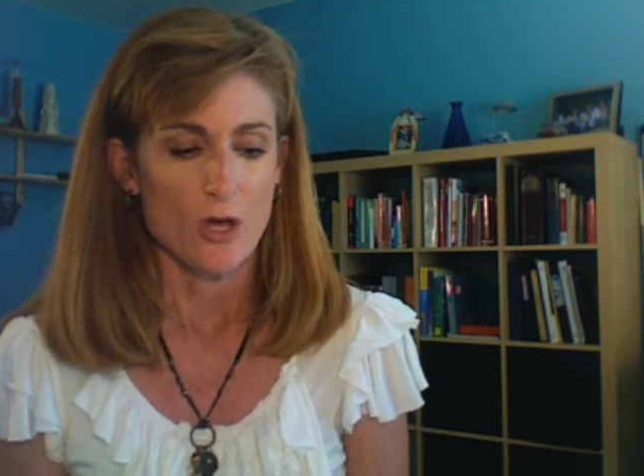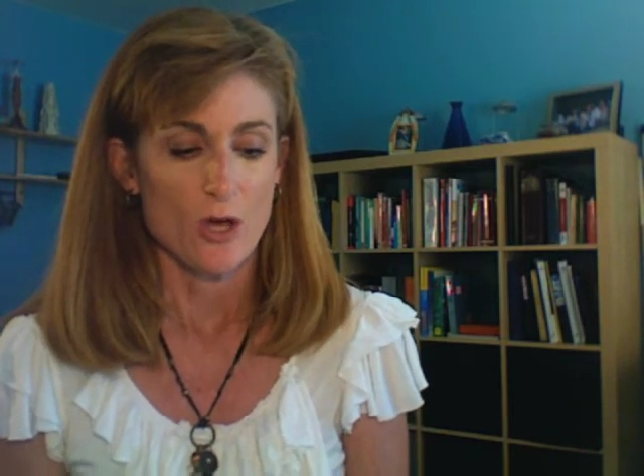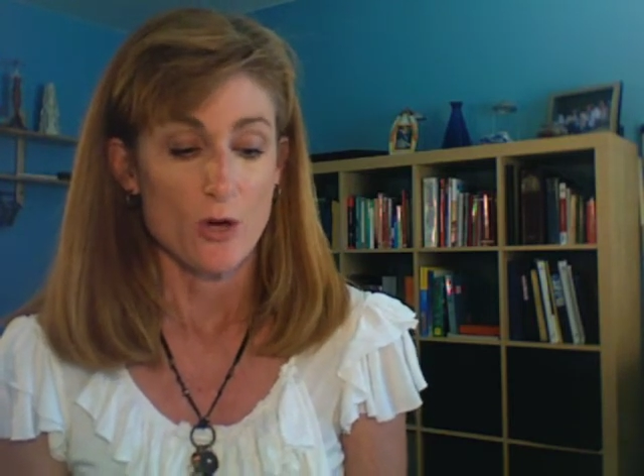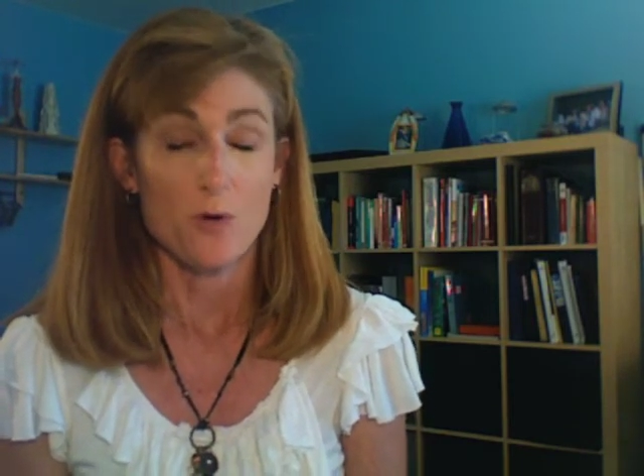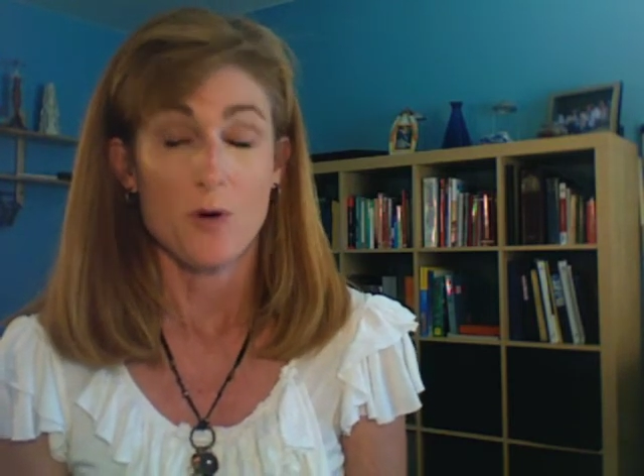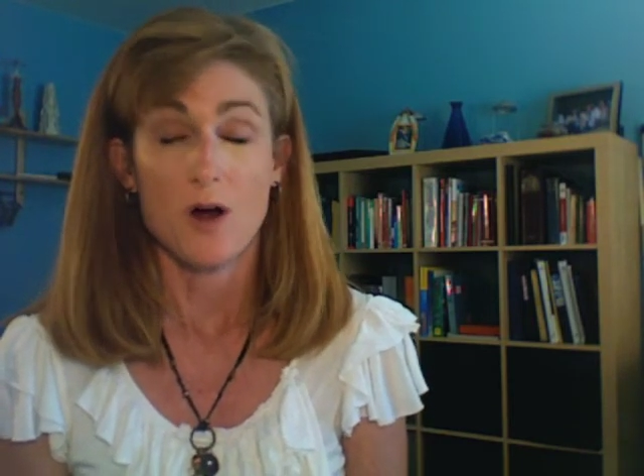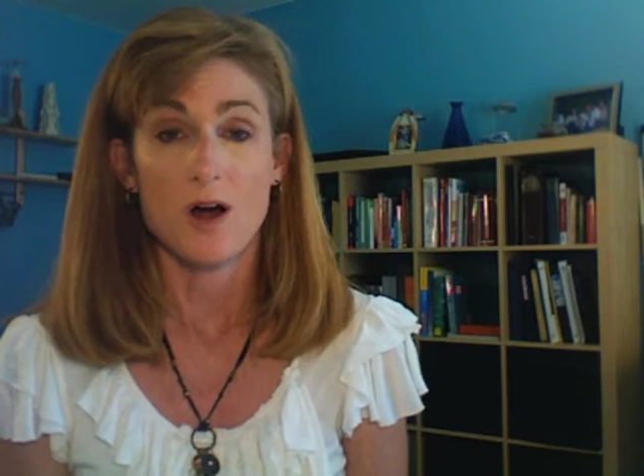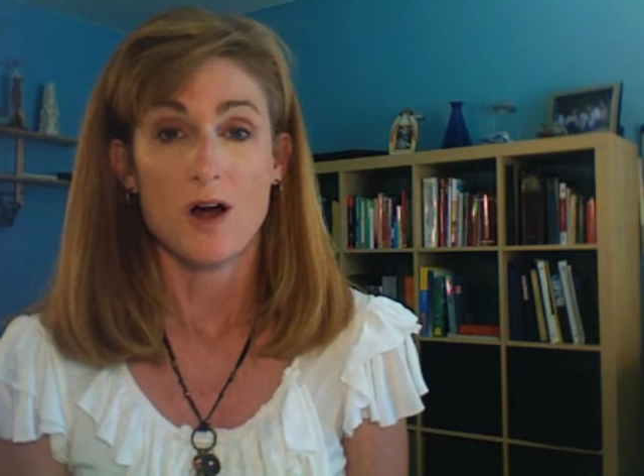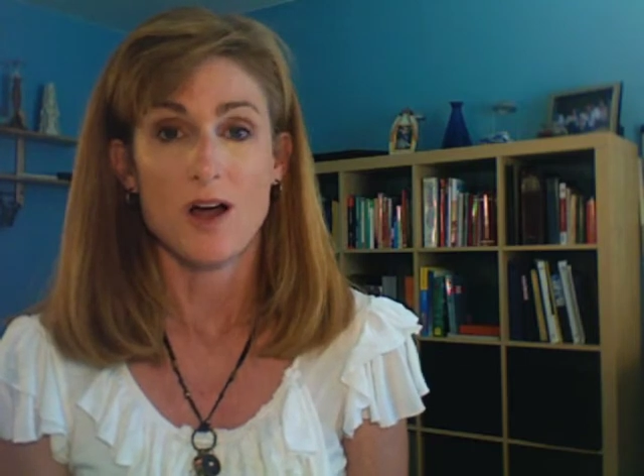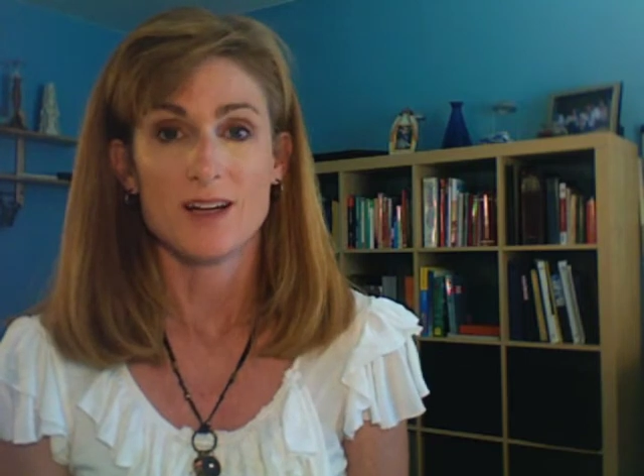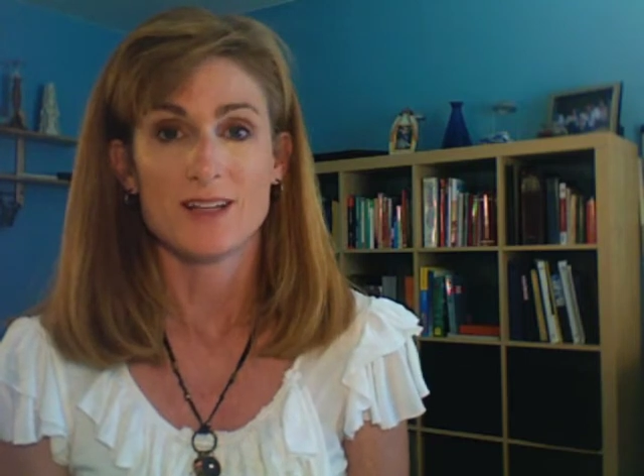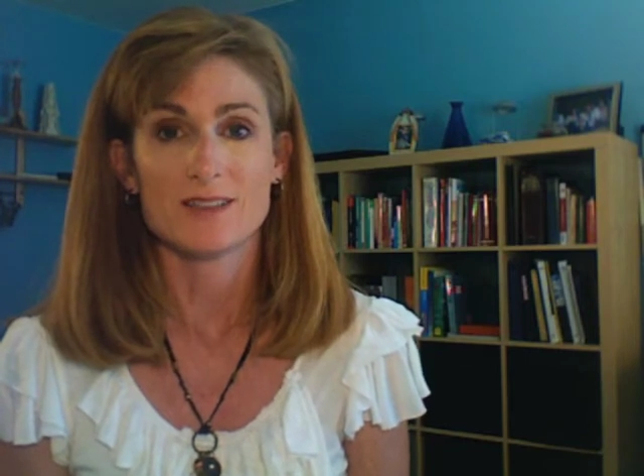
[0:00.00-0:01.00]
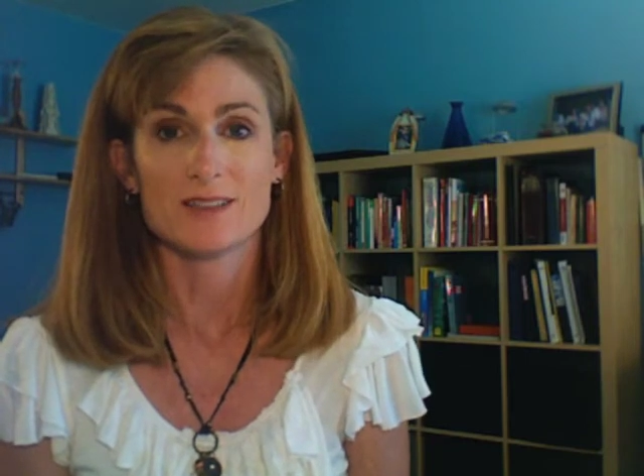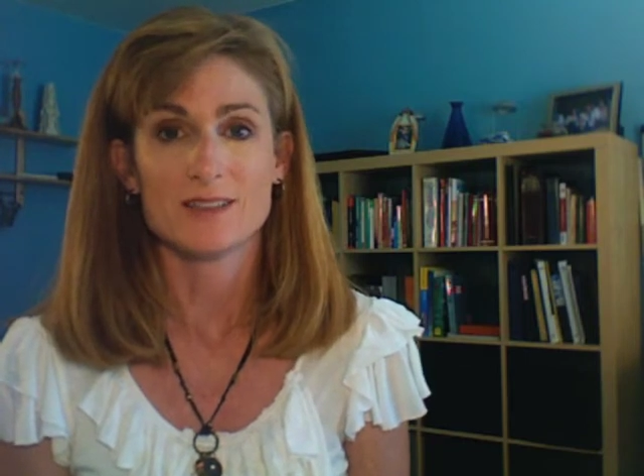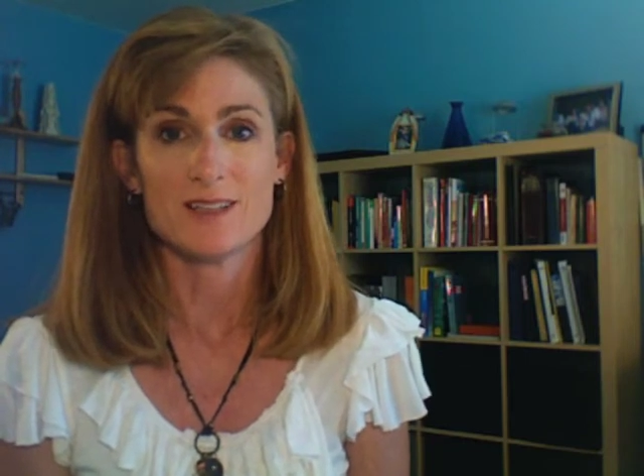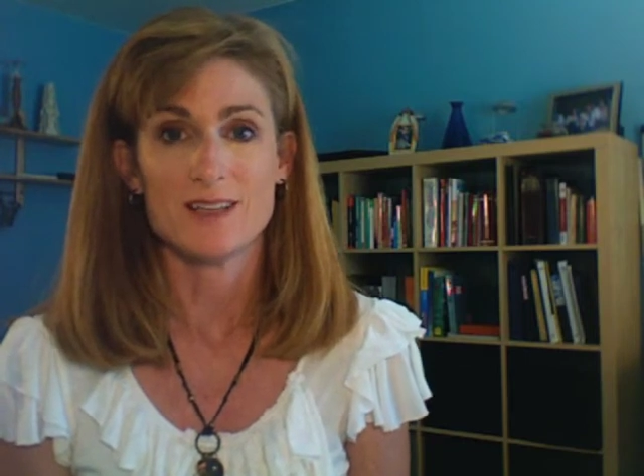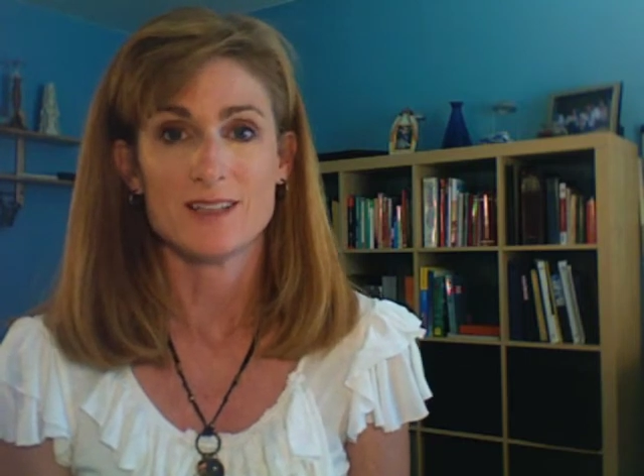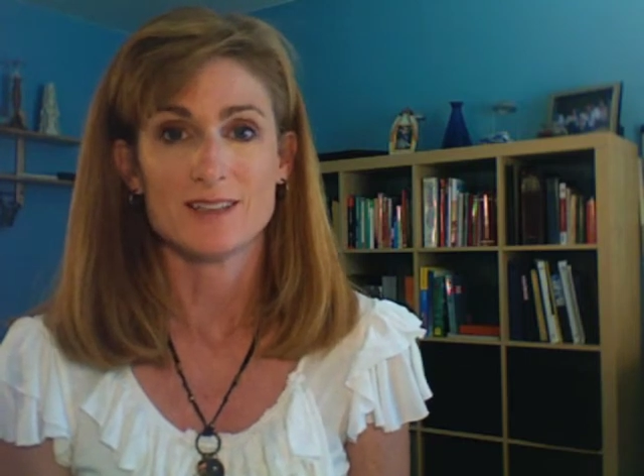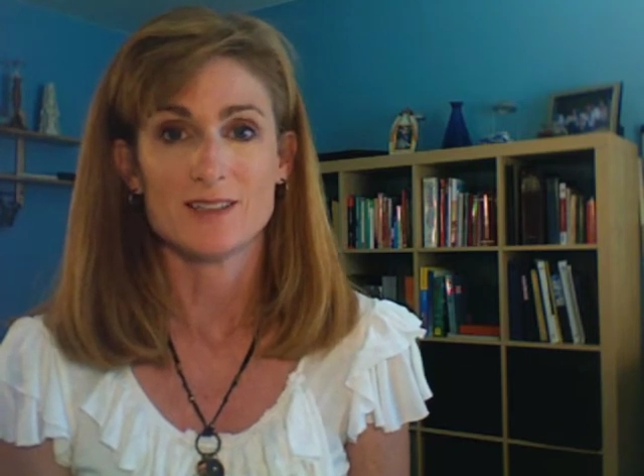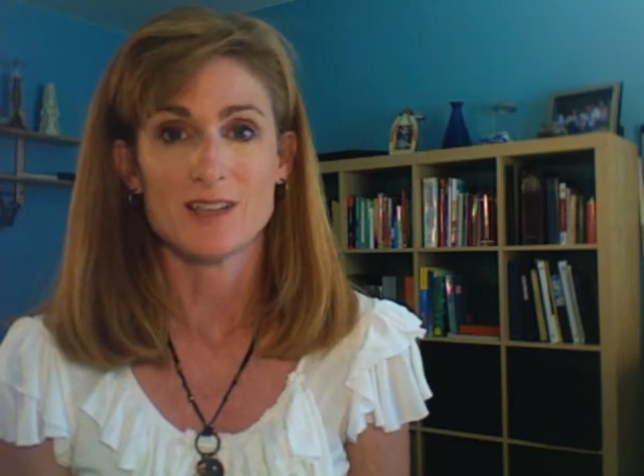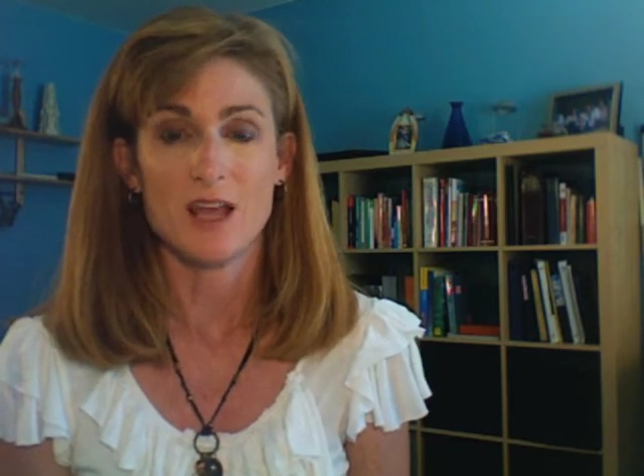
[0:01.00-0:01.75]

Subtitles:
who our audience is